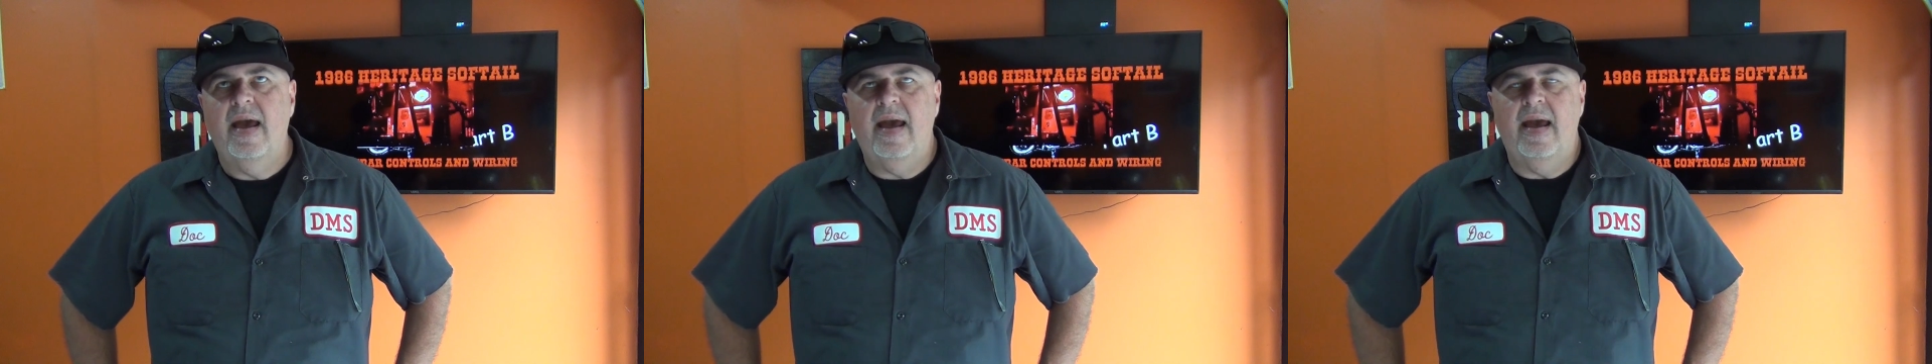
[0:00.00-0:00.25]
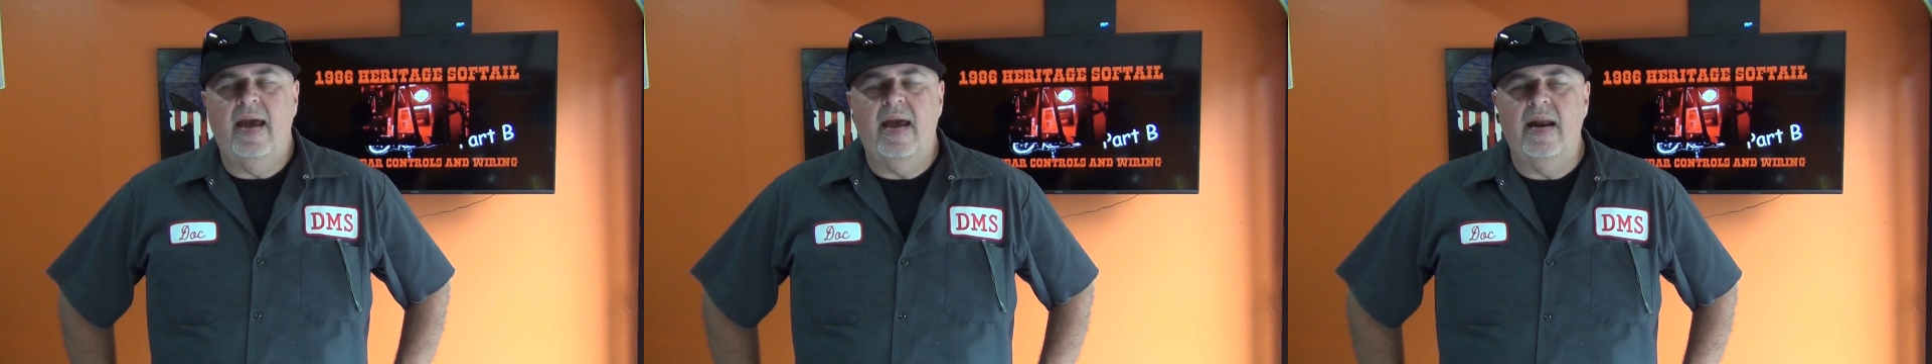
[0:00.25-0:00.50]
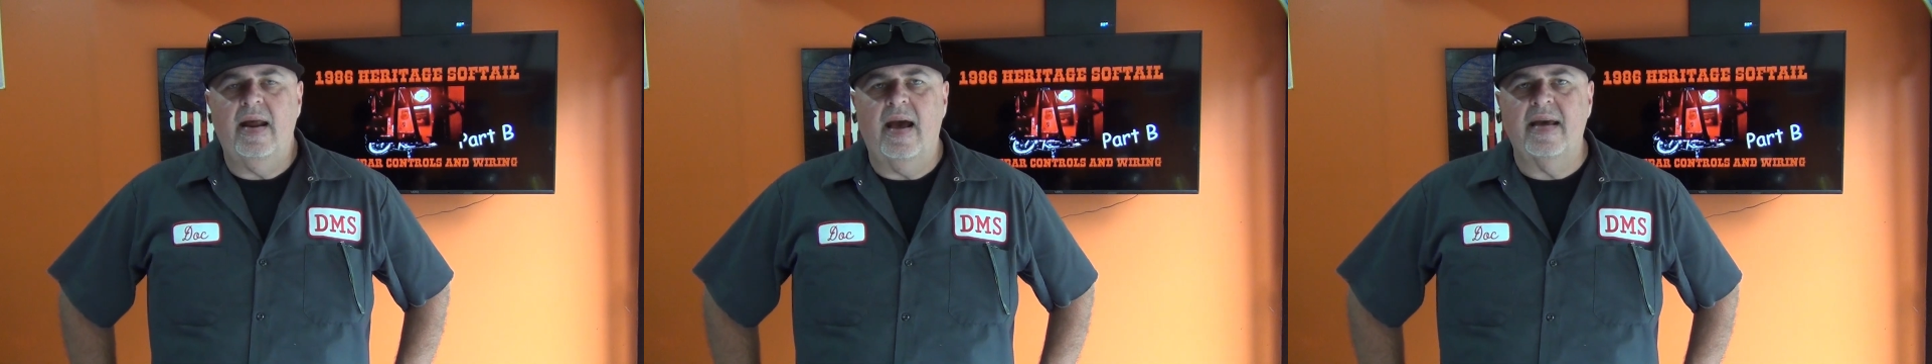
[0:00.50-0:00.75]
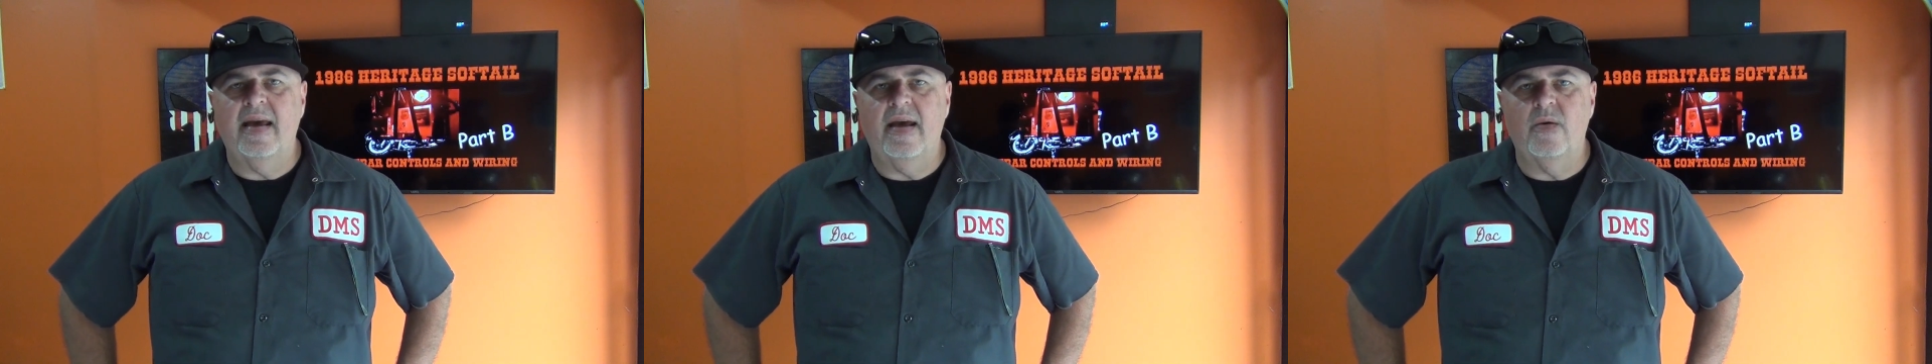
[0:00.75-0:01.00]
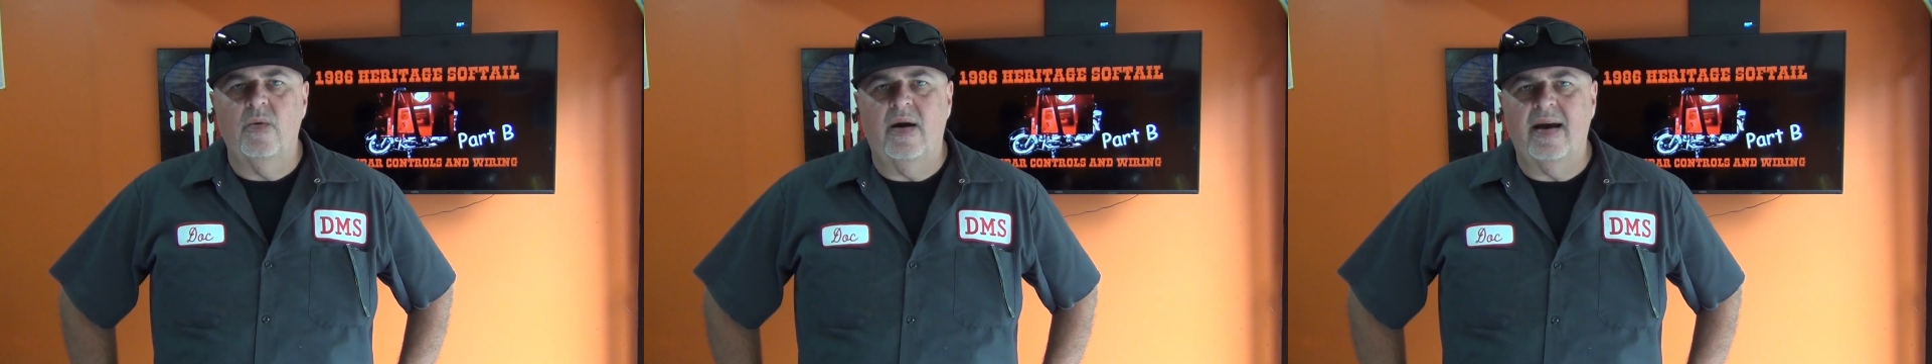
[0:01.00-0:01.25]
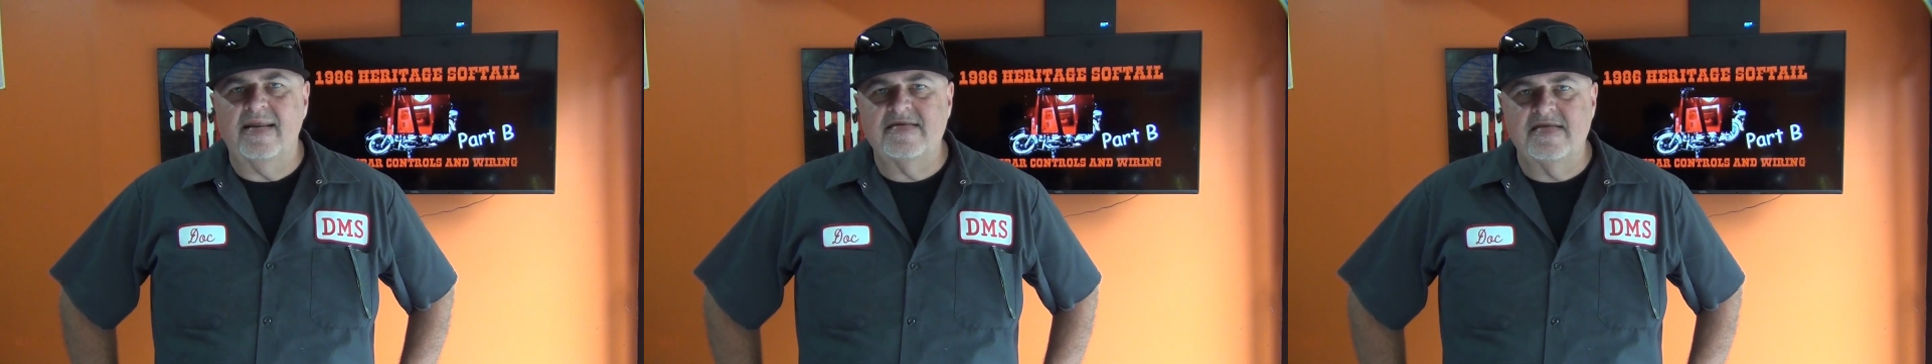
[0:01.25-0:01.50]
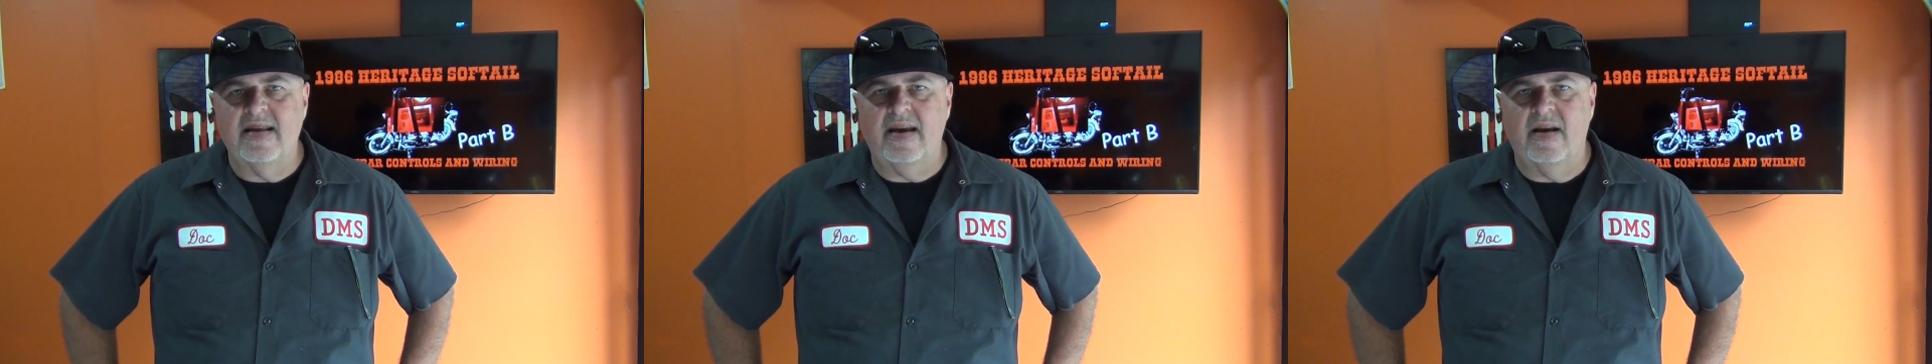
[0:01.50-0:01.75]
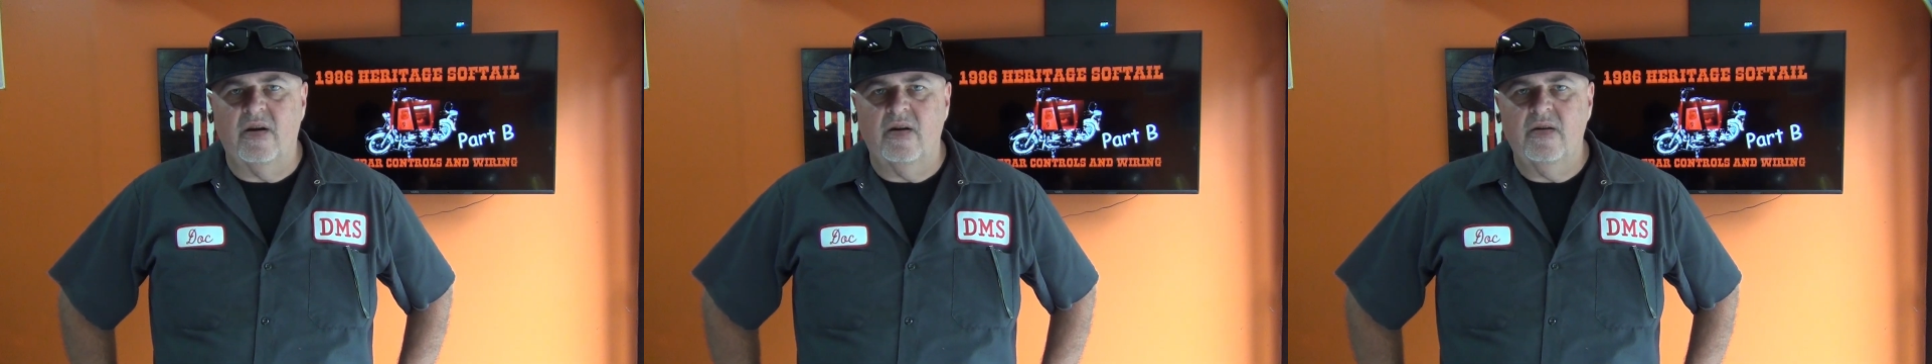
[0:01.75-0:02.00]
And I get why it's
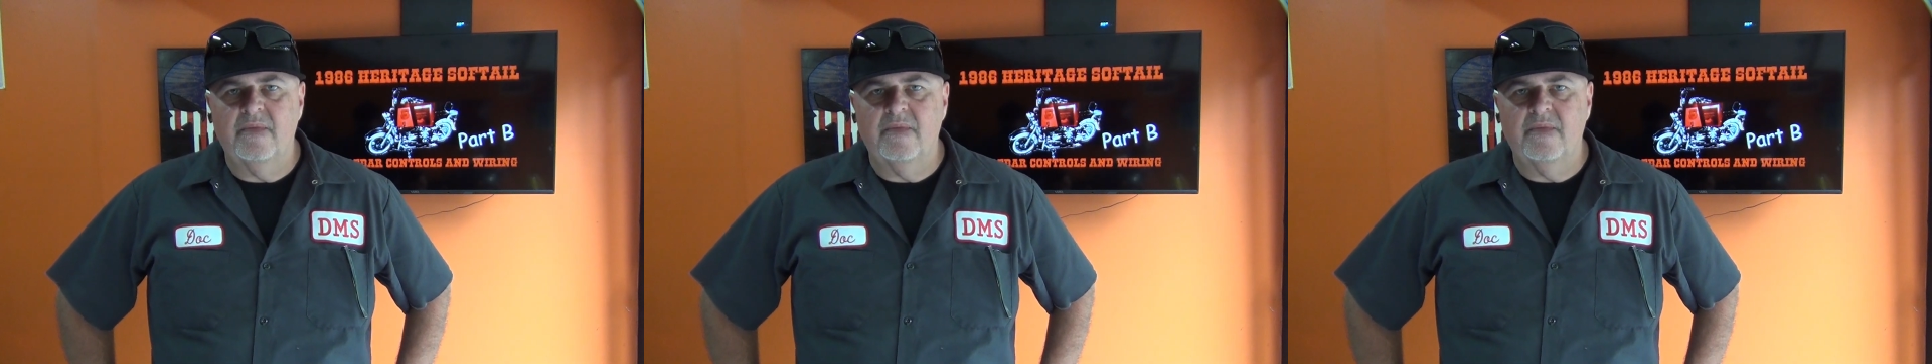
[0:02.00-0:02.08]
there,